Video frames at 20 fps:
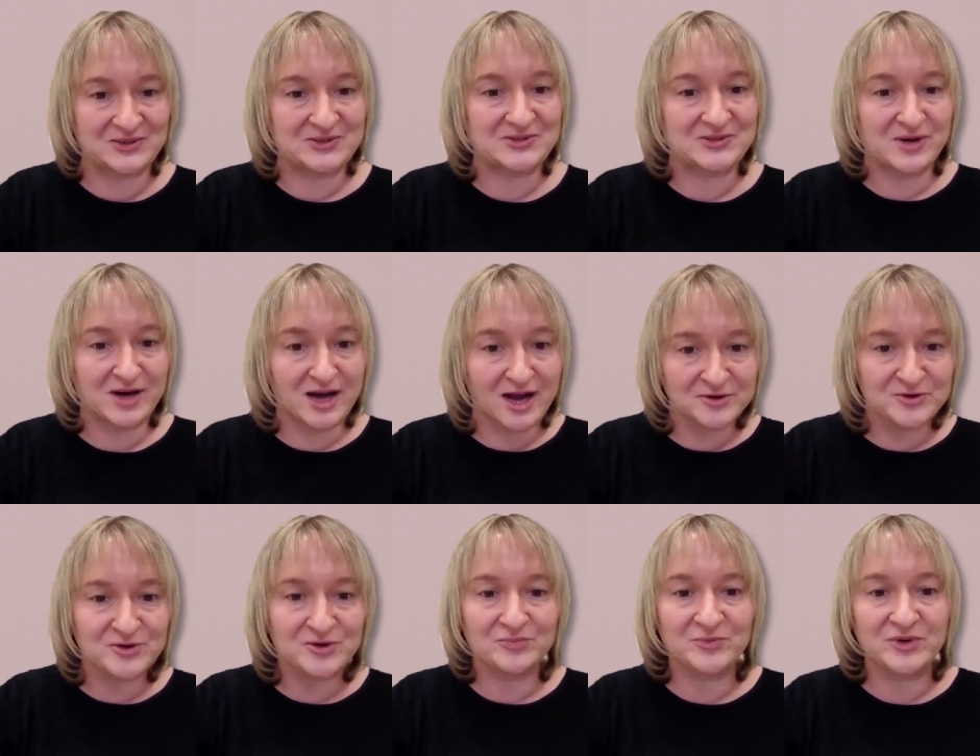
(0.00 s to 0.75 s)
So
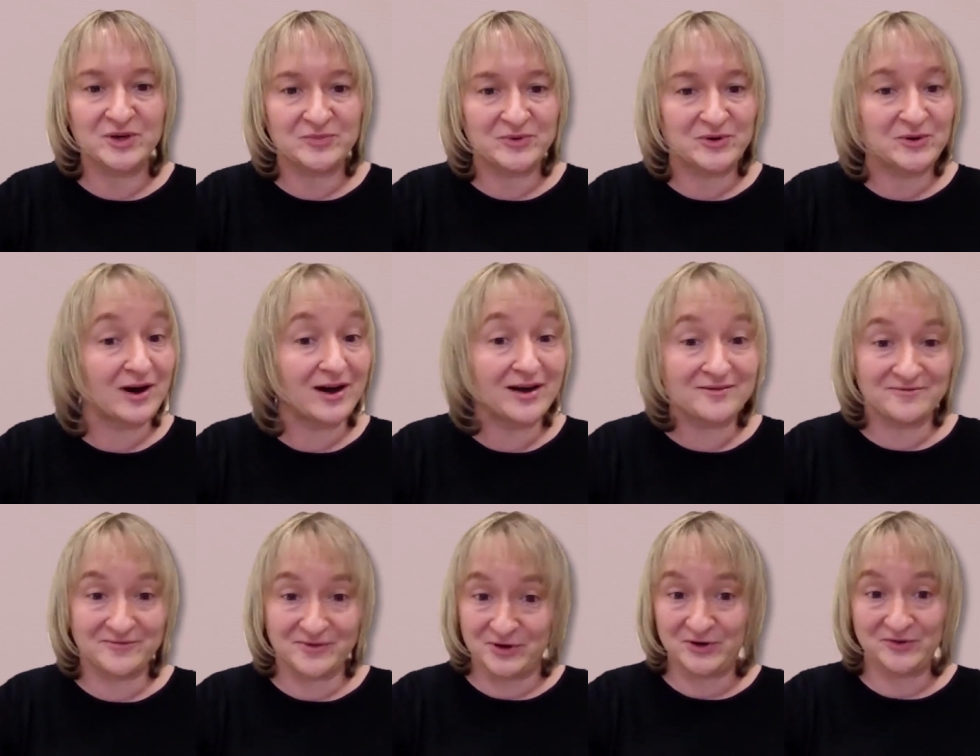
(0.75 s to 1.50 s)
100 people,
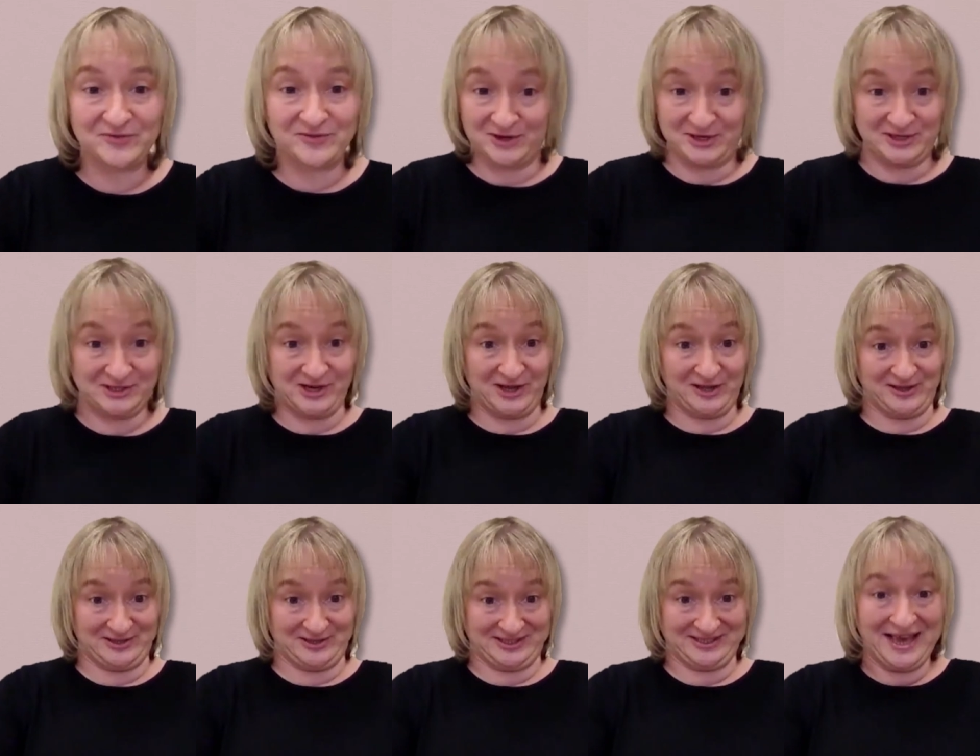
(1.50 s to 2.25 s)
I'm very, very
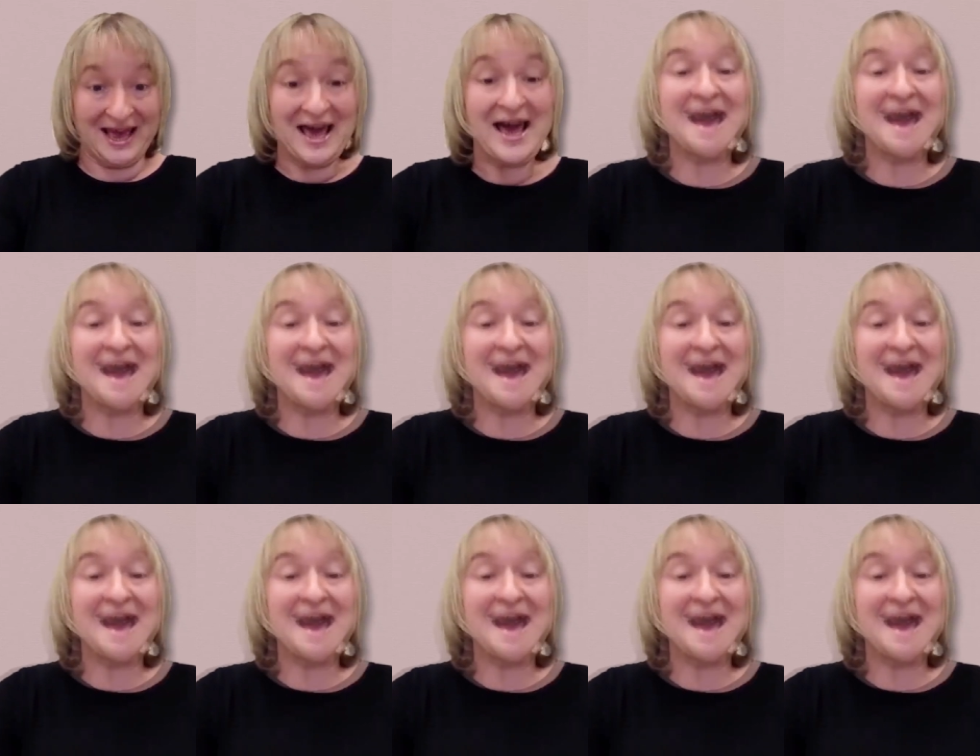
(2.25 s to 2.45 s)
jealous.